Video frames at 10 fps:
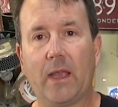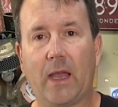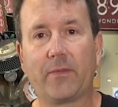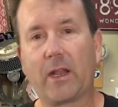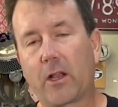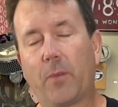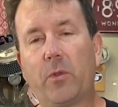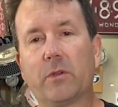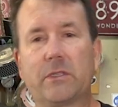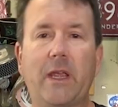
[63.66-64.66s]
I've got a
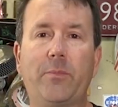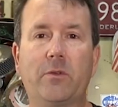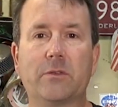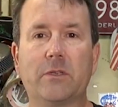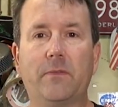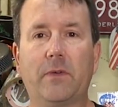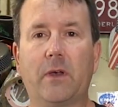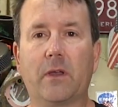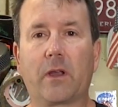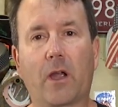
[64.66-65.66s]
couple examples
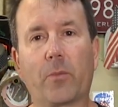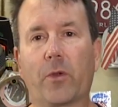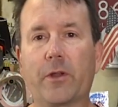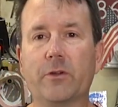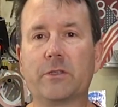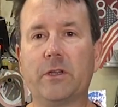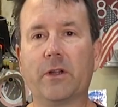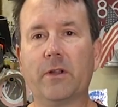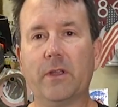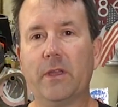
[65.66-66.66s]
of carburetors
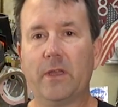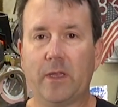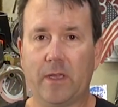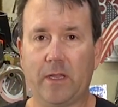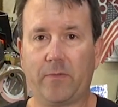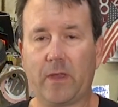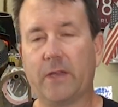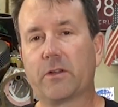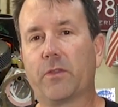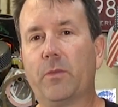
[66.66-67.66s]
here, and if you
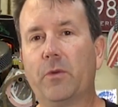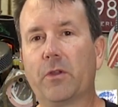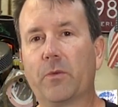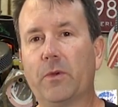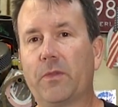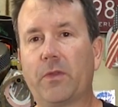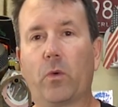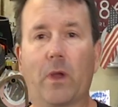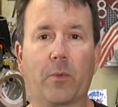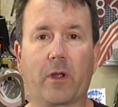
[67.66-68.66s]
guys aren't familiar with
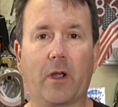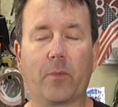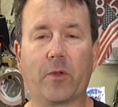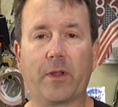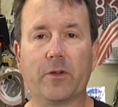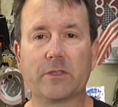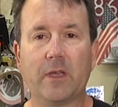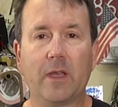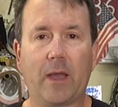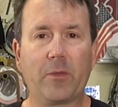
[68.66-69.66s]
Weber carburetors,
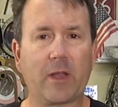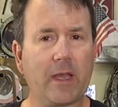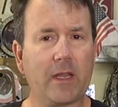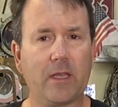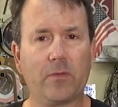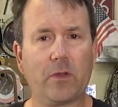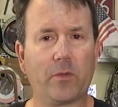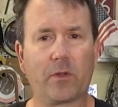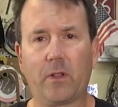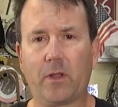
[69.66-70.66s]
I'm going to kind of give you a
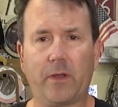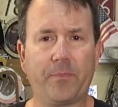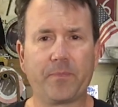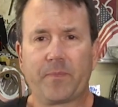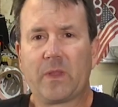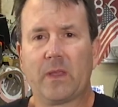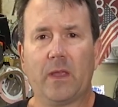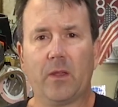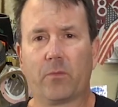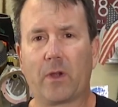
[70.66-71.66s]
little
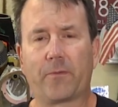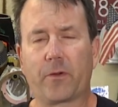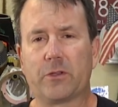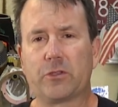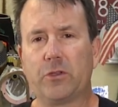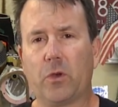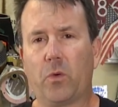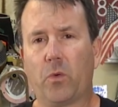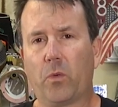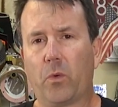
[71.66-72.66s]
reference to
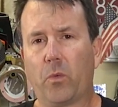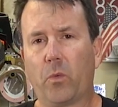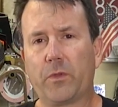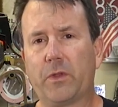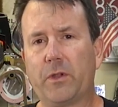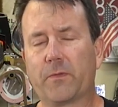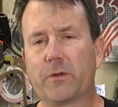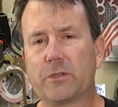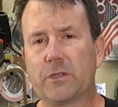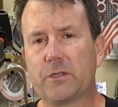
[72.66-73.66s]
what the
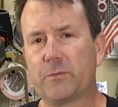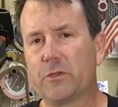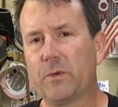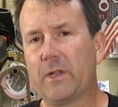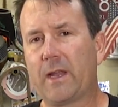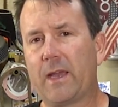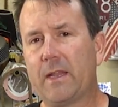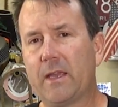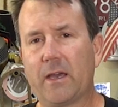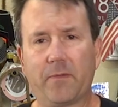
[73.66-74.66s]
difference is between an
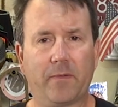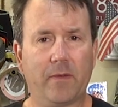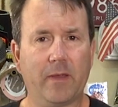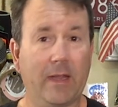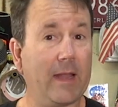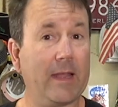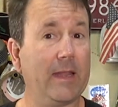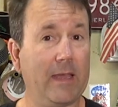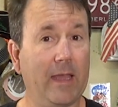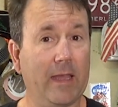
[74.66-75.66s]
IDF and an
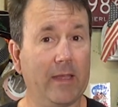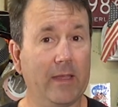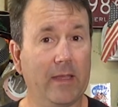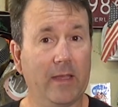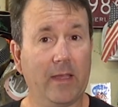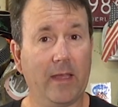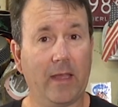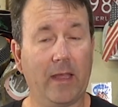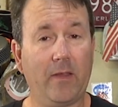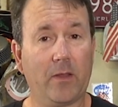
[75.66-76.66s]
IDA,
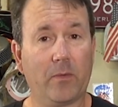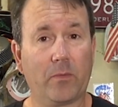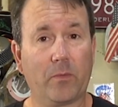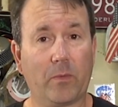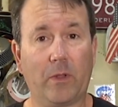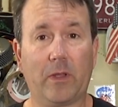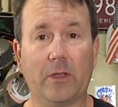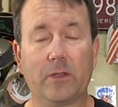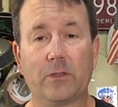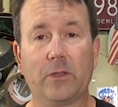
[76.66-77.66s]
and then we'll